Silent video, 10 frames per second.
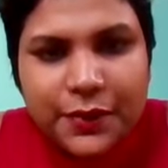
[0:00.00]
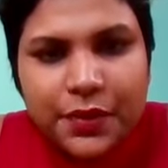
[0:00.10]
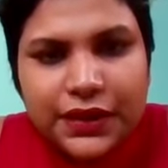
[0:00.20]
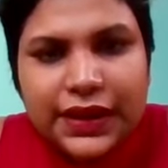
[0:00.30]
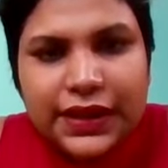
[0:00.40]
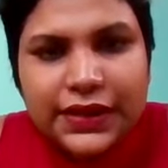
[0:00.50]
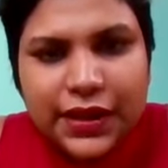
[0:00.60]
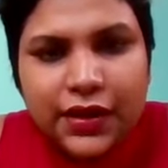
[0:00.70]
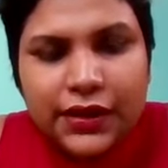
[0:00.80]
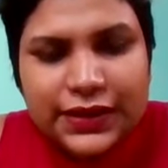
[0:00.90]
But then
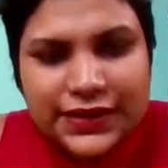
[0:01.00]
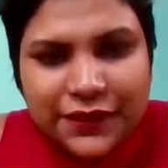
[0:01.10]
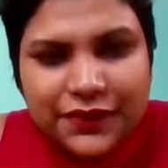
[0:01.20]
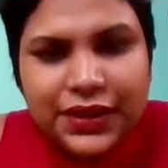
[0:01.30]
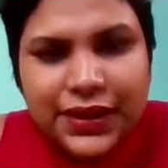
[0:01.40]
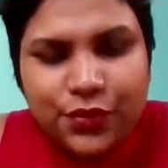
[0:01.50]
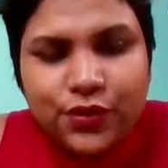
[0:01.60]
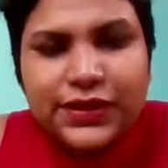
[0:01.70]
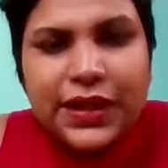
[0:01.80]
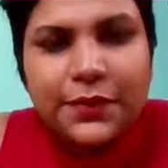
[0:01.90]
this definitely
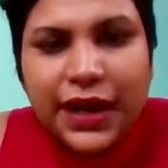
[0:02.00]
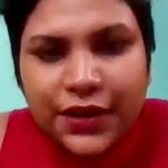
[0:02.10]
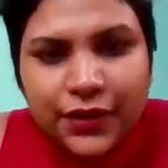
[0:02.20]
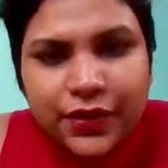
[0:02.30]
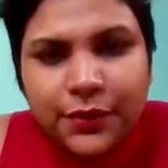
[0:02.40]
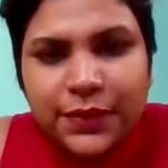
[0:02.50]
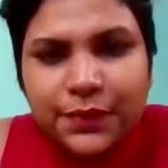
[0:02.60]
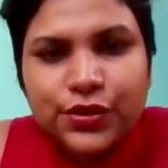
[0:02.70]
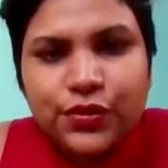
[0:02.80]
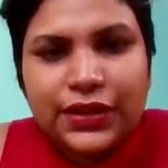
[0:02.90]
moves that barrier from
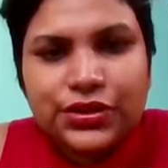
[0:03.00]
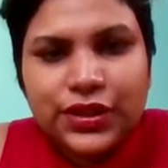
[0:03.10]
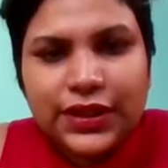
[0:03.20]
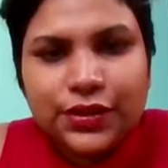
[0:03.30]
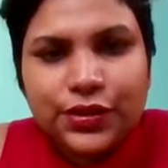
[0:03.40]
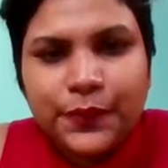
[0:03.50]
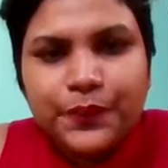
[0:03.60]
people to actually,